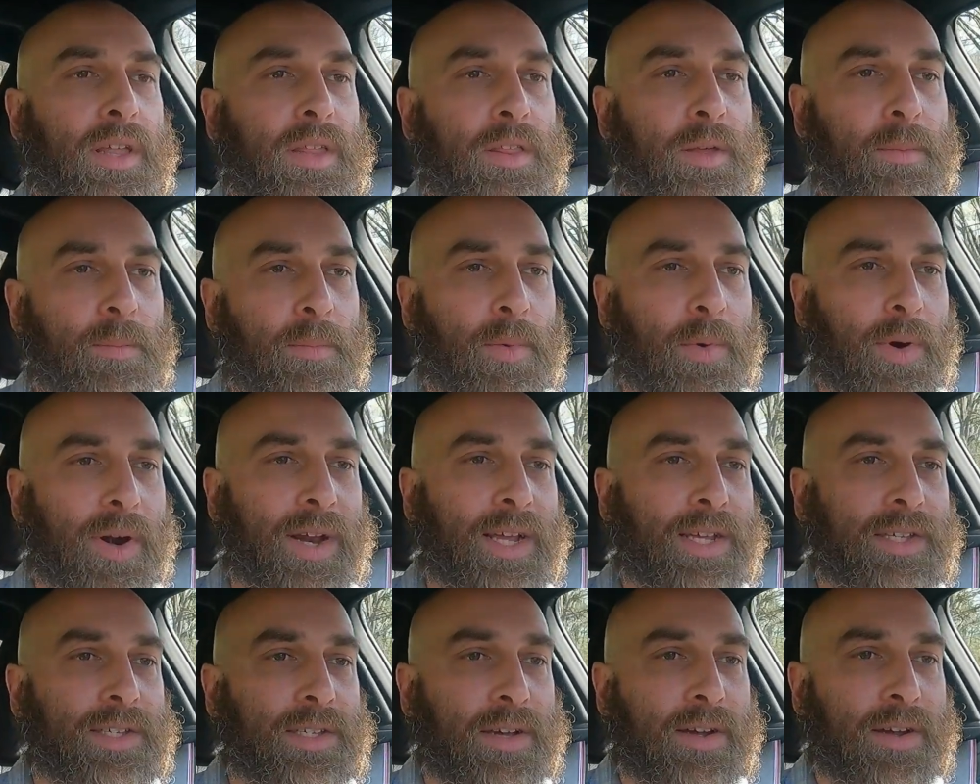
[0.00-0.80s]
The
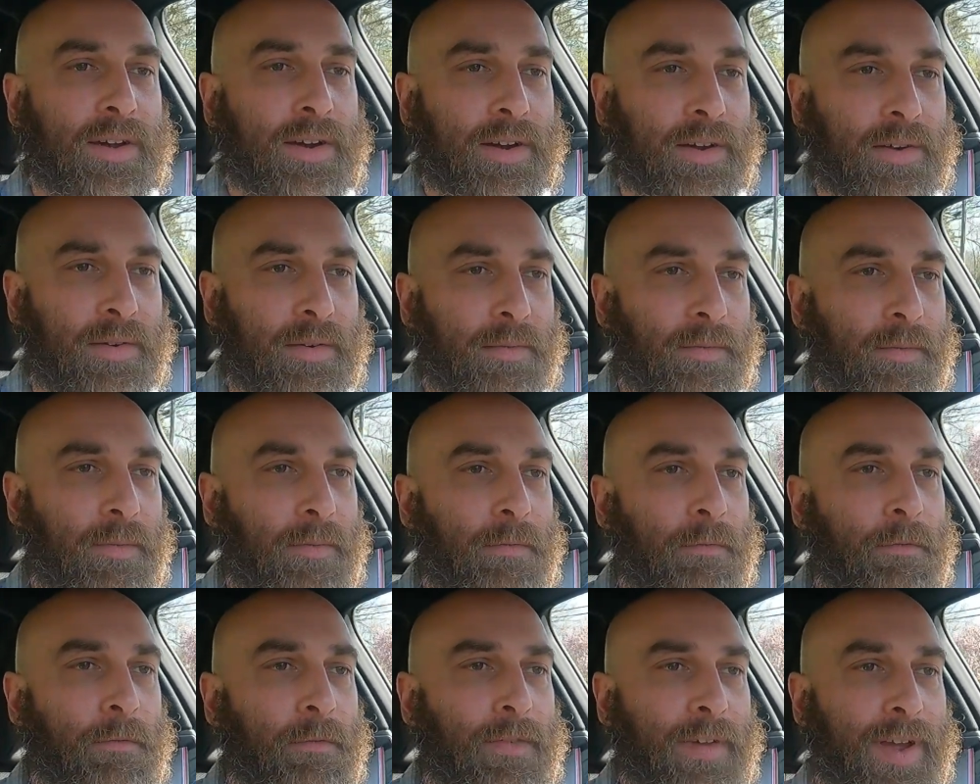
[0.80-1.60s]
brakes are
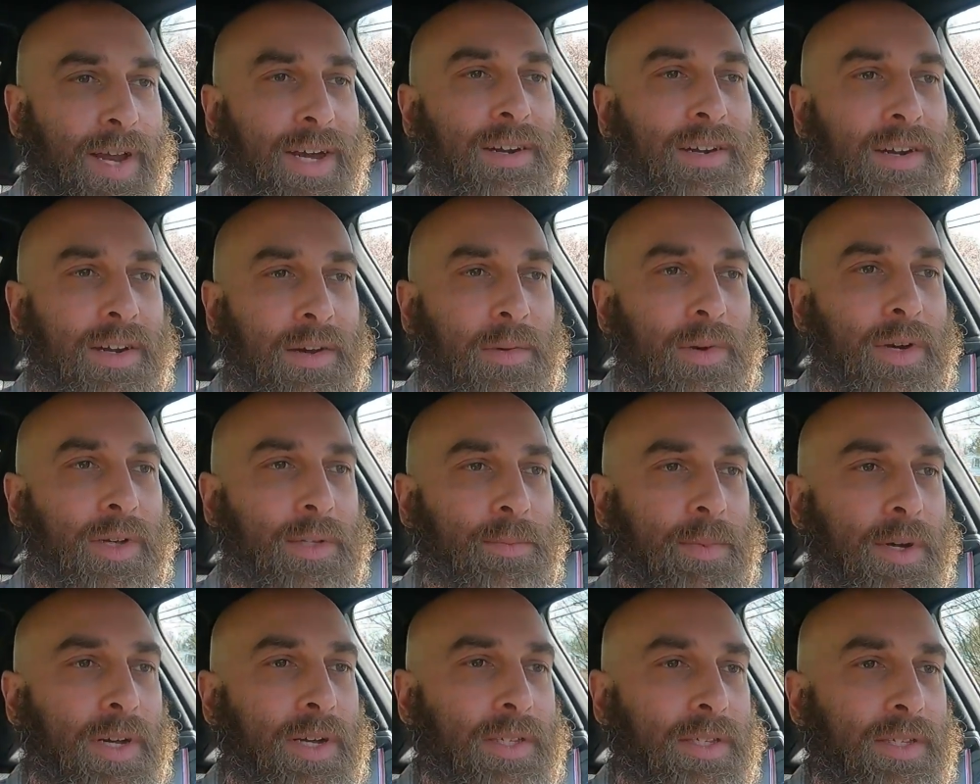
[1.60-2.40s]
very
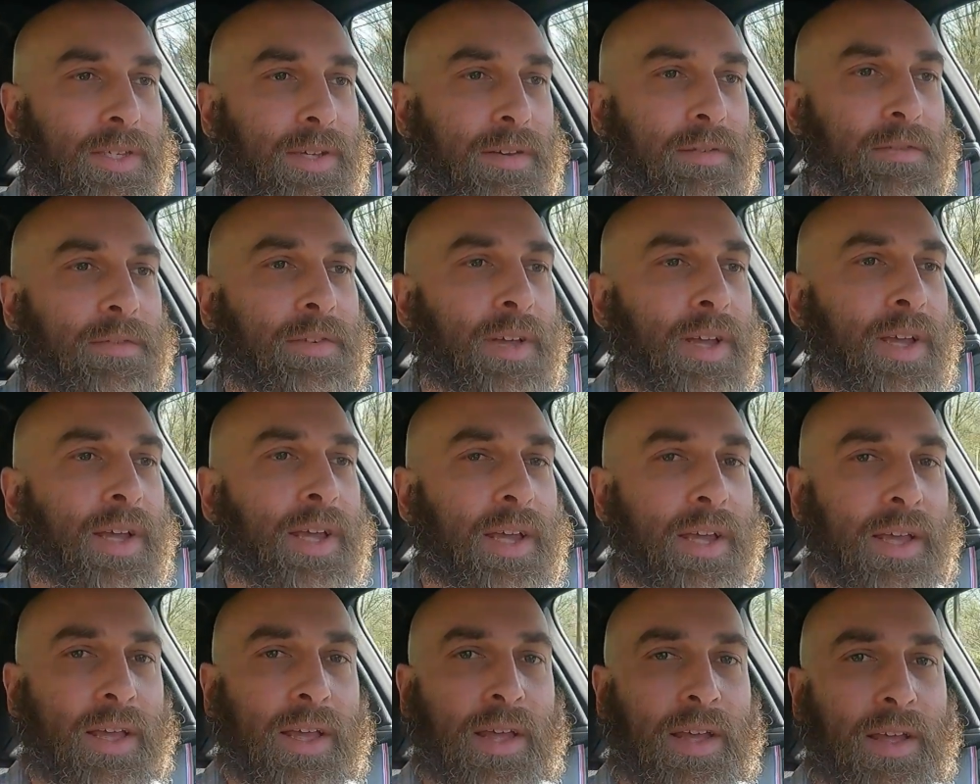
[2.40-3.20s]
responsive,
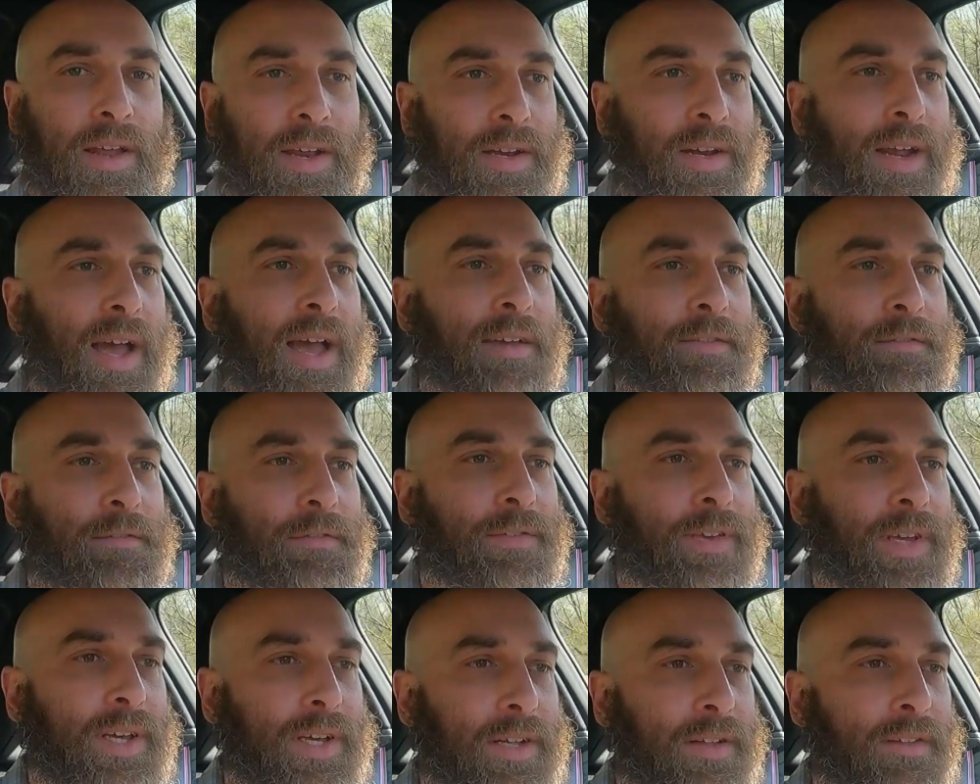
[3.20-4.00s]
and I
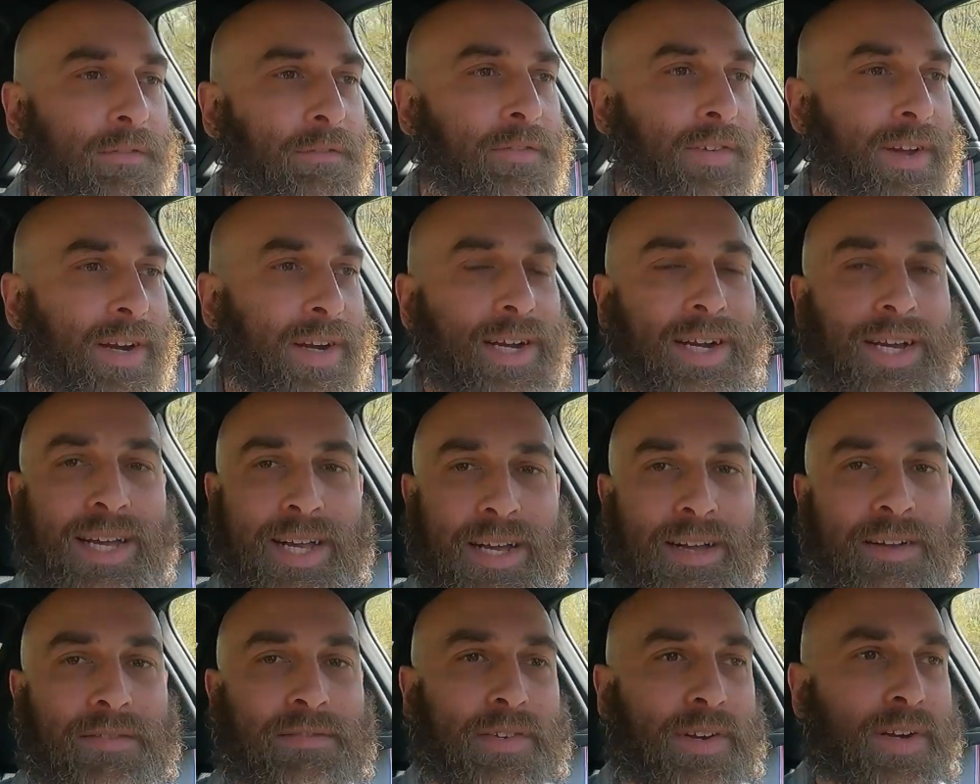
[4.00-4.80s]
feel very
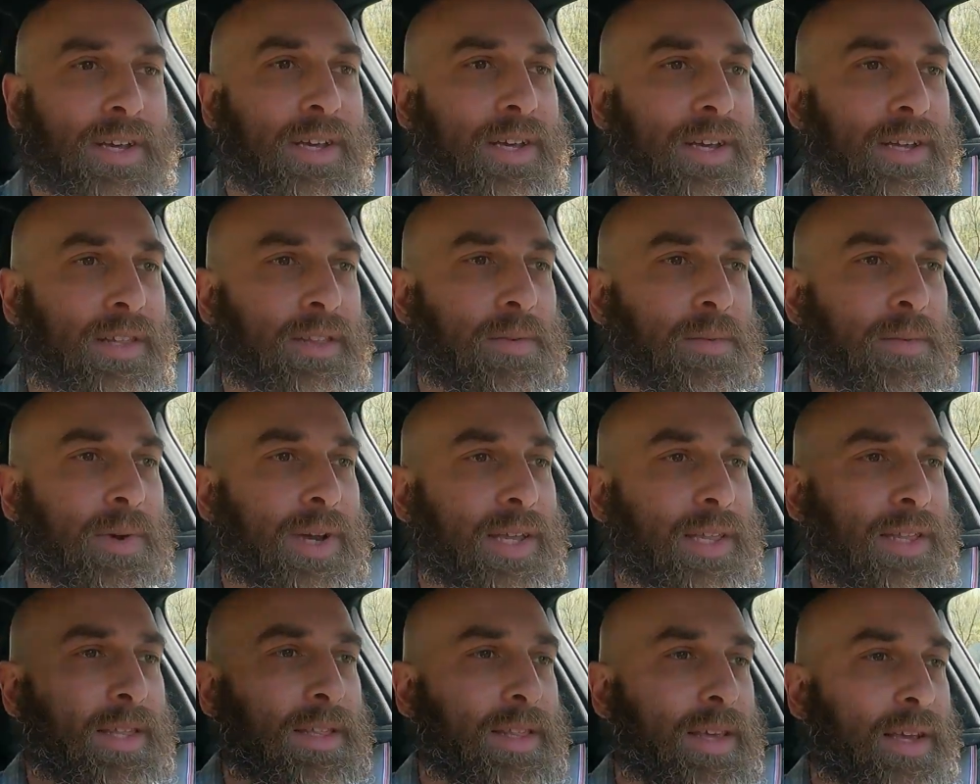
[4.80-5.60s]
confident in the
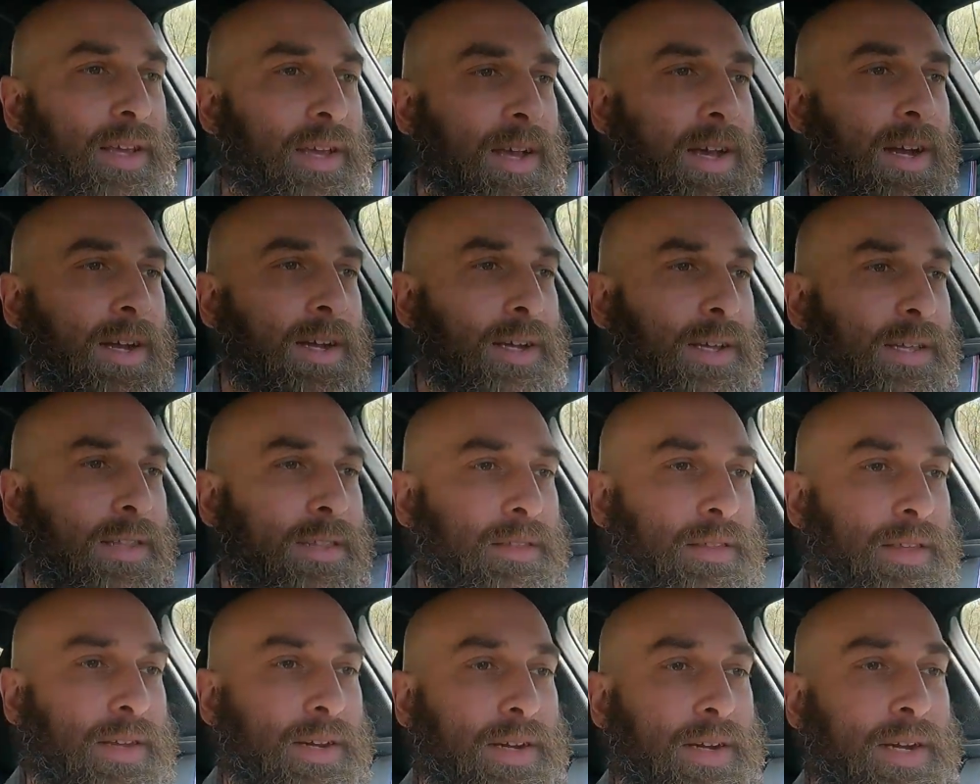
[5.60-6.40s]
way that
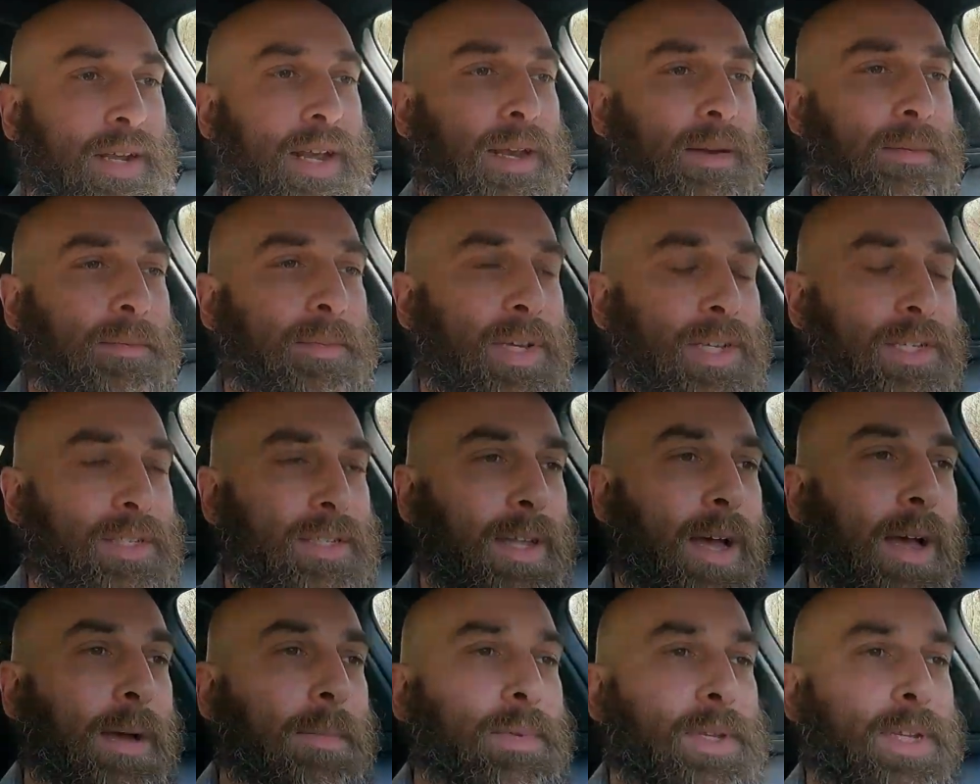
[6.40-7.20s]
they're getting me
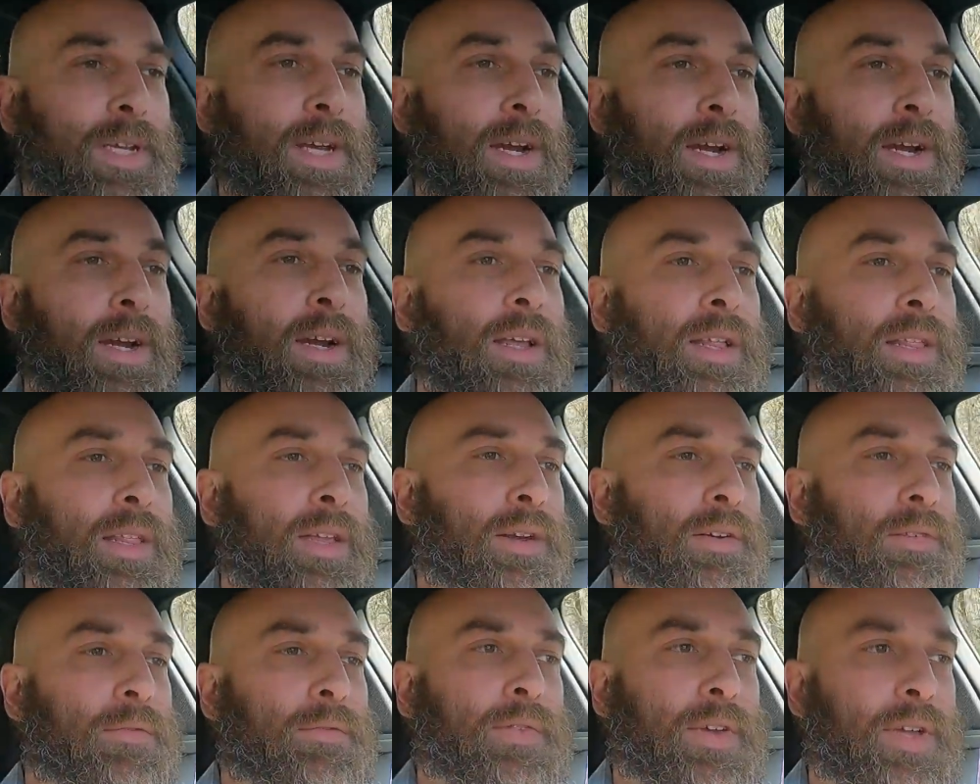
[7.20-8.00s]
stopped here.
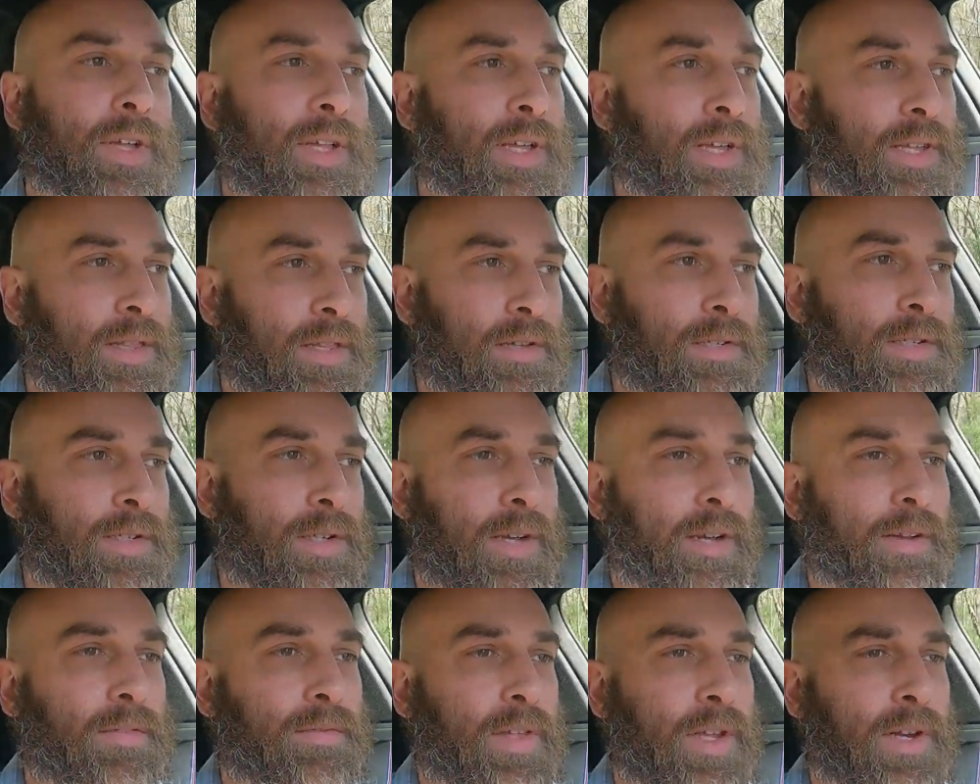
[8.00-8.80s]
They don't feel like they're
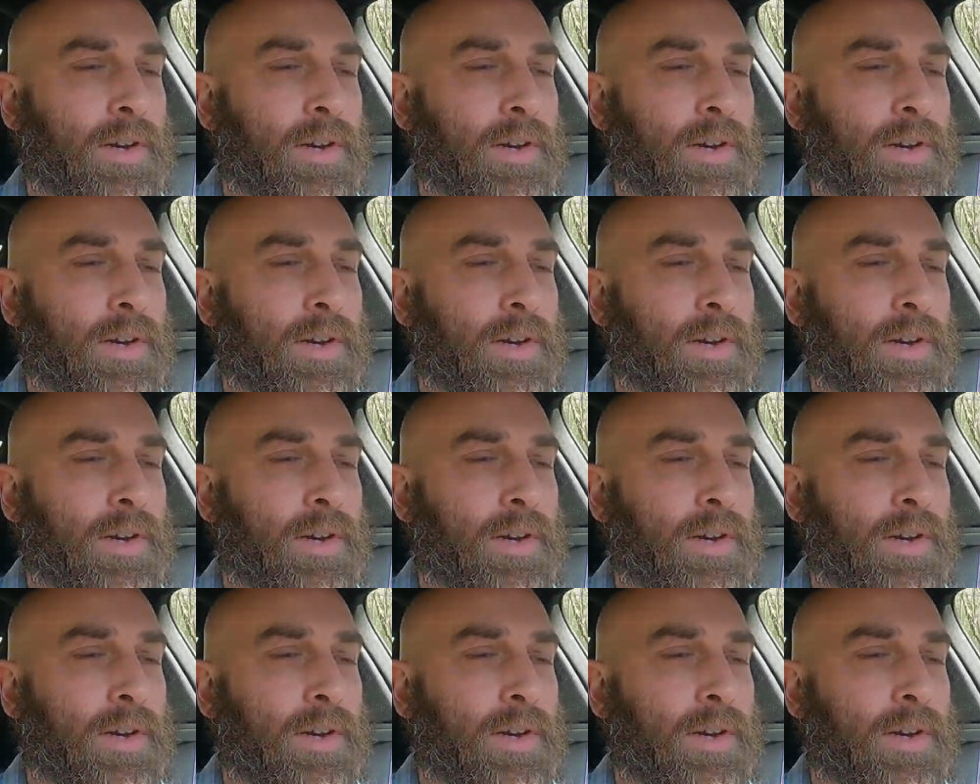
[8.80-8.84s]
soft.